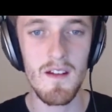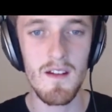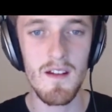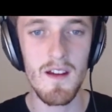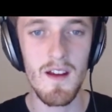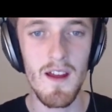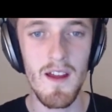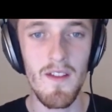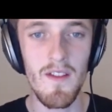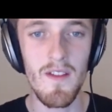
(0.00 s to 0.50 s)

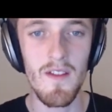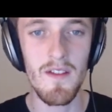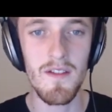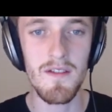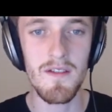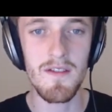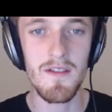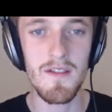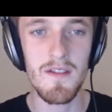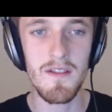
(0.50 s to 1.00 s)
And
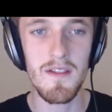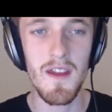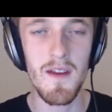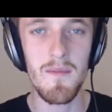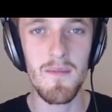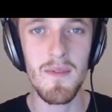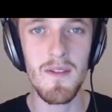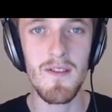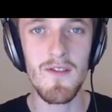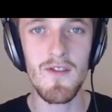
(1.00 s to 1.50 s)

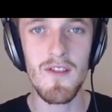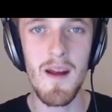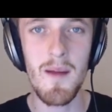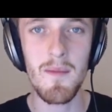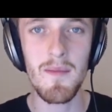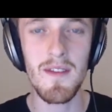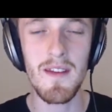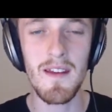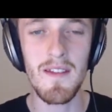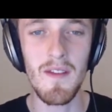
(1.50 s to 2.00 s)
they've been
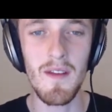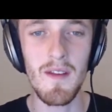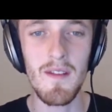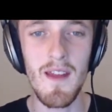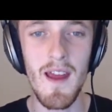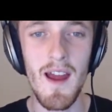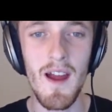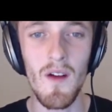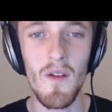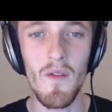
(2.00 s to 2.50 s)
trapped in this
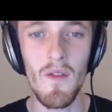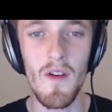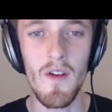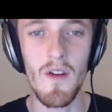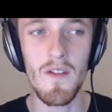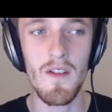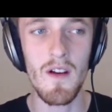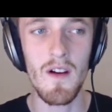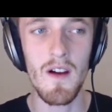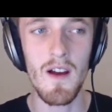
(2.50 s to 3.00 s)
town their
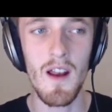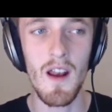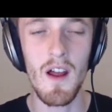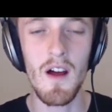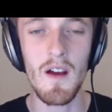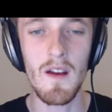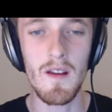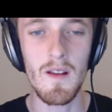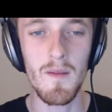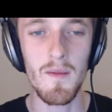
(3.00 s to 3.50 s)
entire
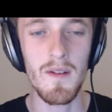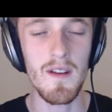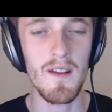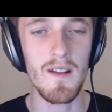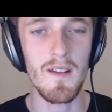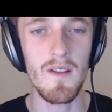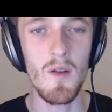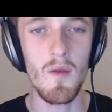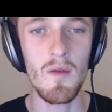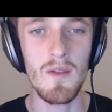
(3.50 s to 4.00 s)
lives because
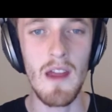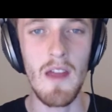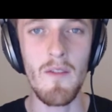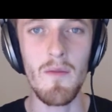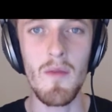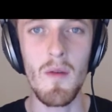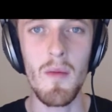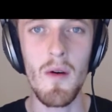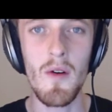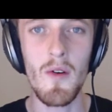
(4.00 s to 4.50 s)
no one gave
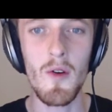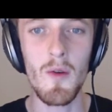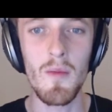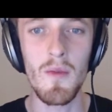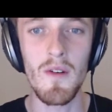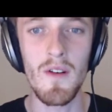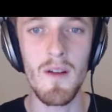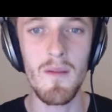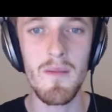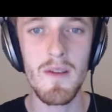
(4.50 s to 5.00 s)
them a
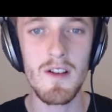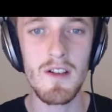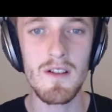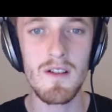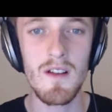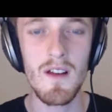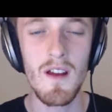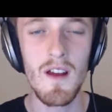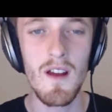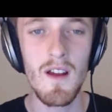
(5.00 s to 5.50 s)
Pokemon.
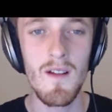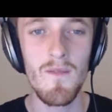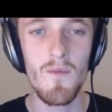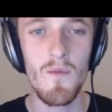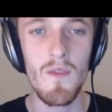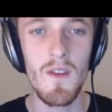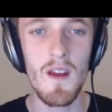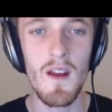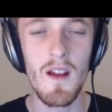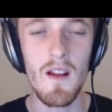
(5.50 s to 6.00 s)
Imagine
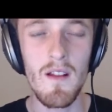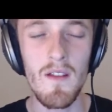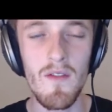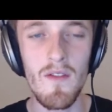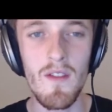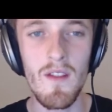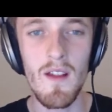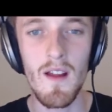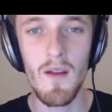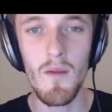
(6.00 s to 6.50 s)

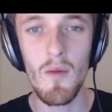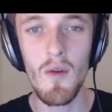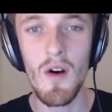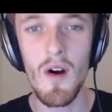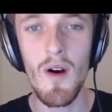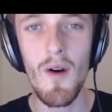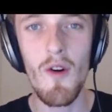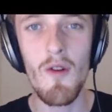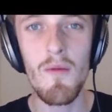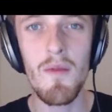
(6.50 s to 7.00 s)
like, what a
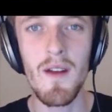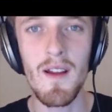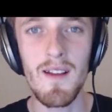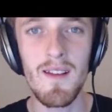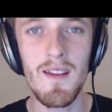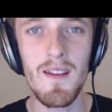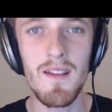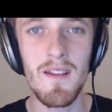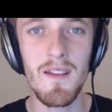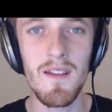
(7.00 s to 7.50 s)
horrible
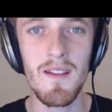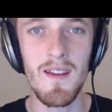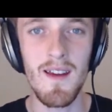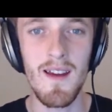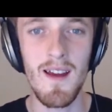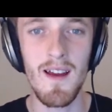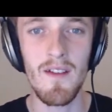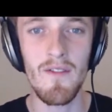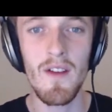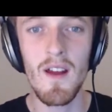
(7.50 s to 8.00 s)
existence they
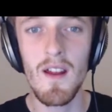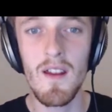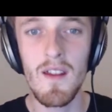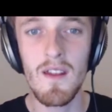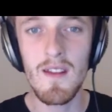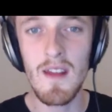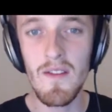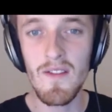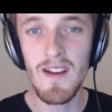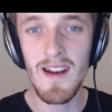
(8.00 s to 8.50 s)
have. There's even a